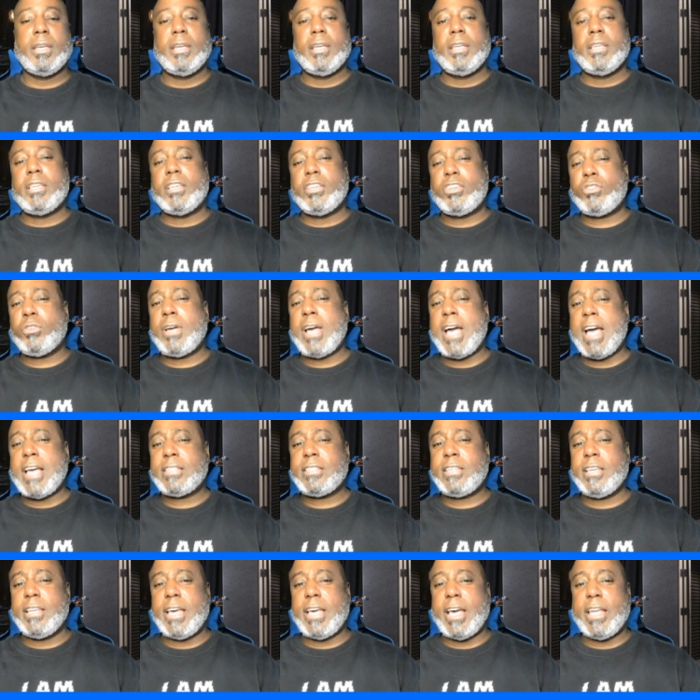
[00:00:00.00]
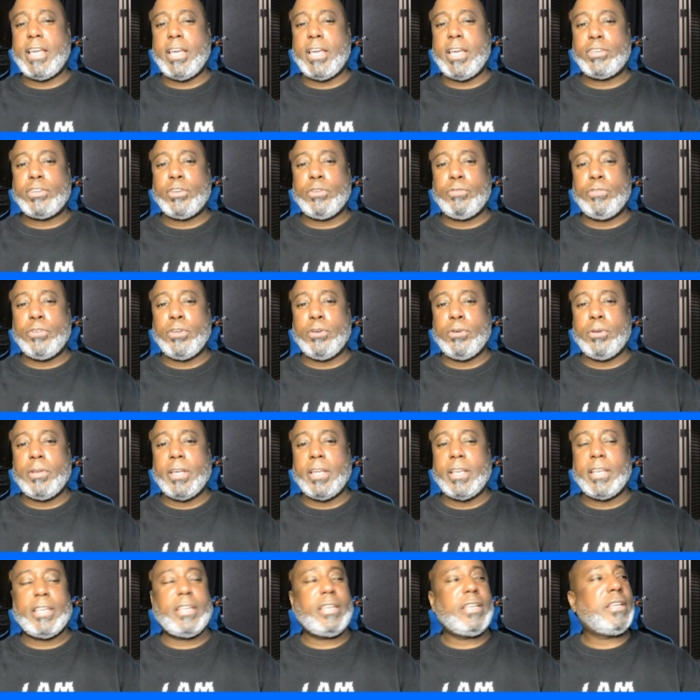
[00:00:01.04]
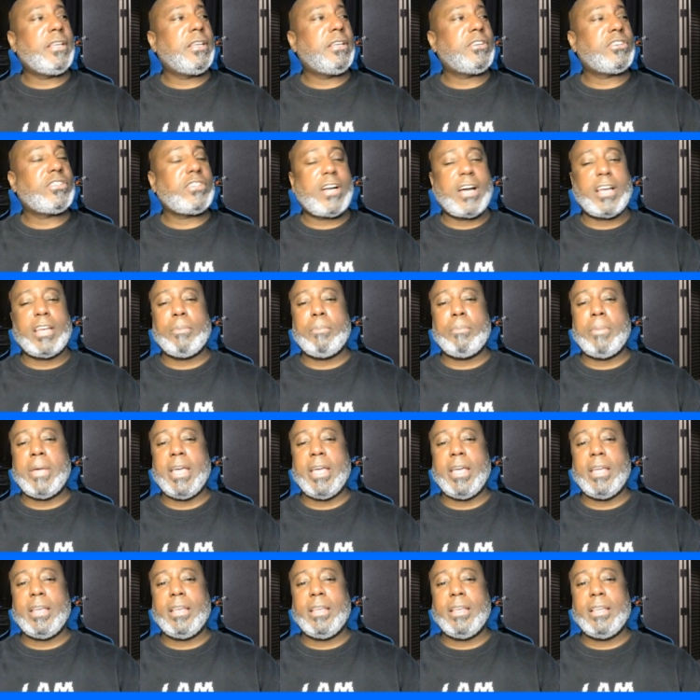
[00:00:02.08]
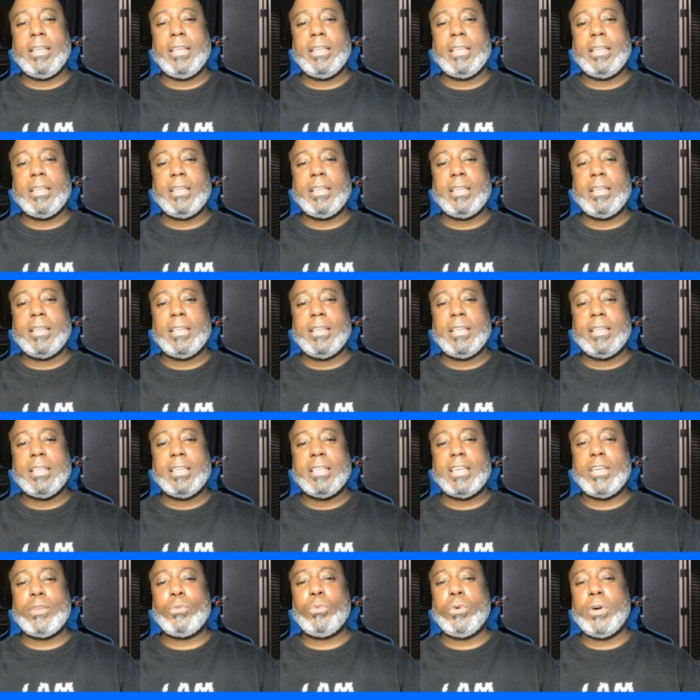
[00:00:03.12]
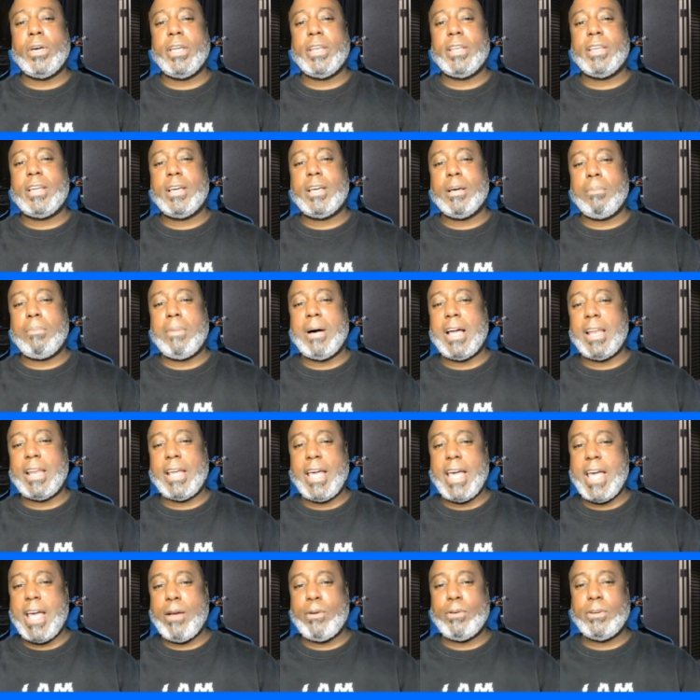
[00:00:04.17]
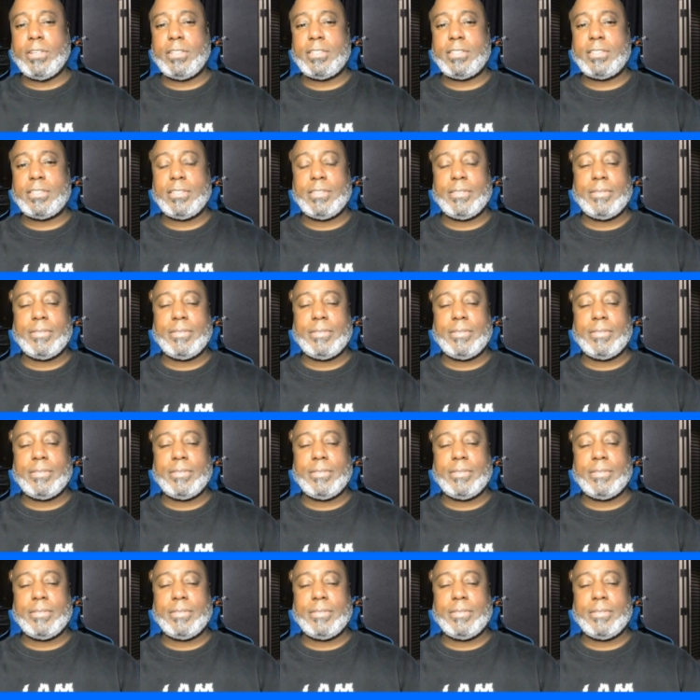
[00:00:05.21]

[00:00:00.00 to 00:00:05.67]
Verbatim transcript: Did you guys see that interview that Charlemagne did with Kamala Harris?